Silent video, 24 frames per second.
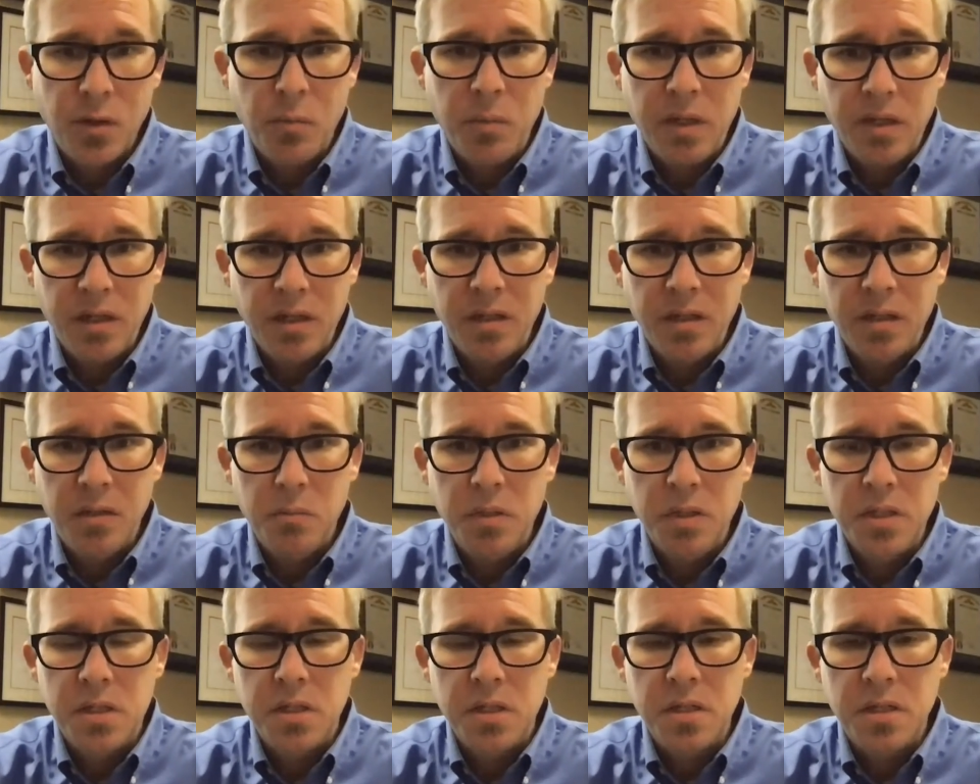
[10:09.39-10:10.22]
being in
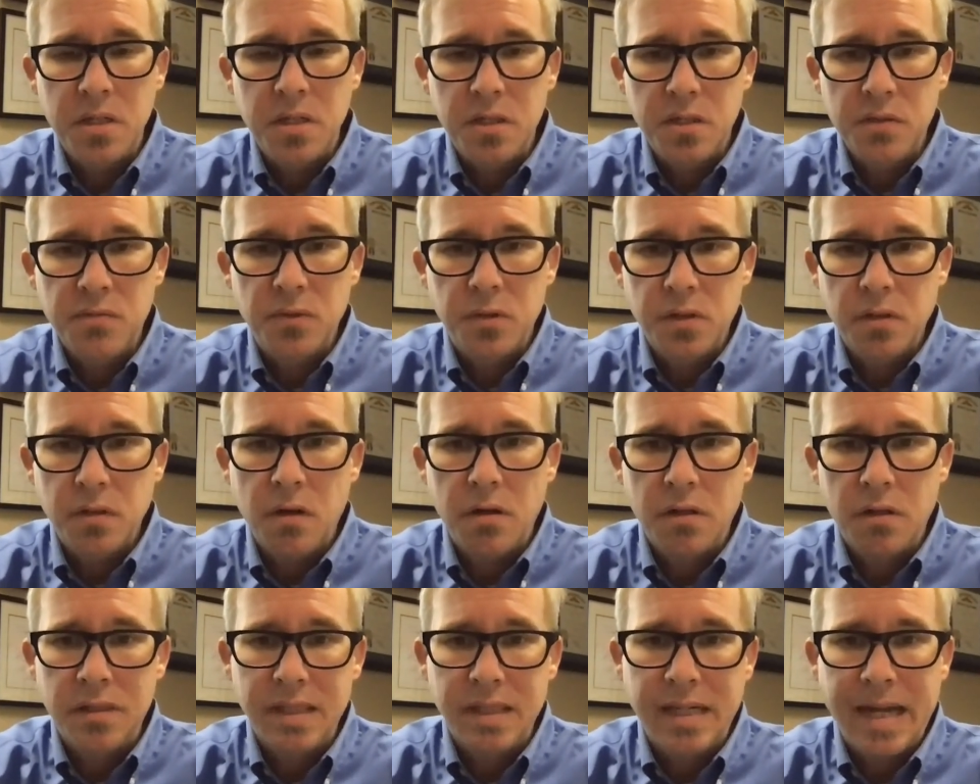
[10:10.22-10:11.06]
the business for as
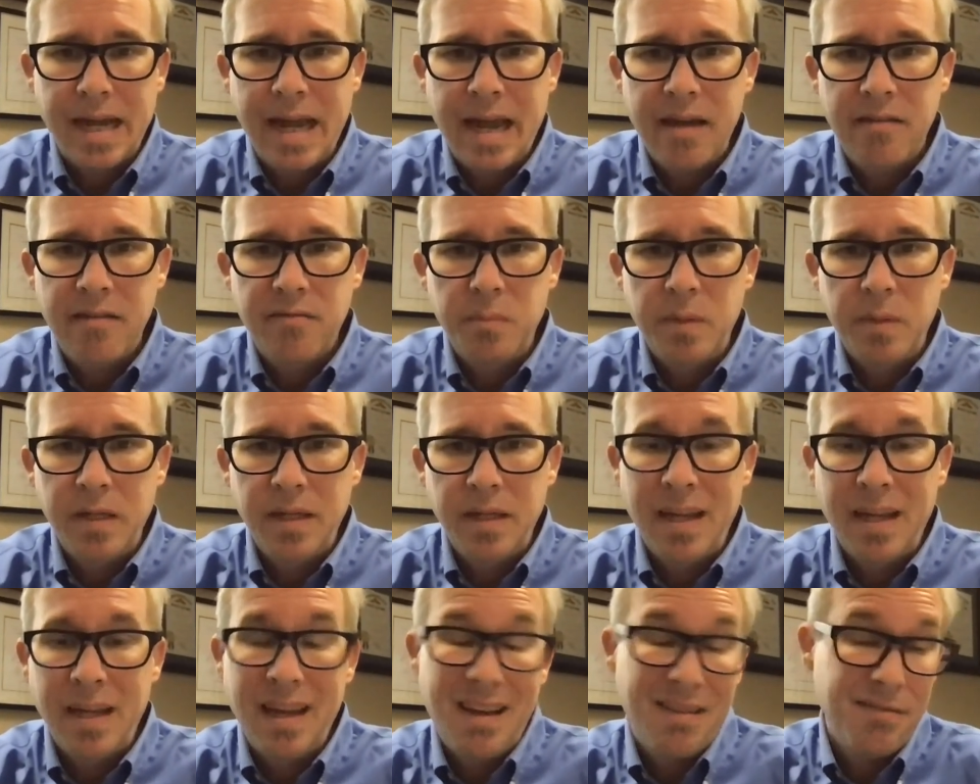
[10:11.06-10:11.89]
long as I have been.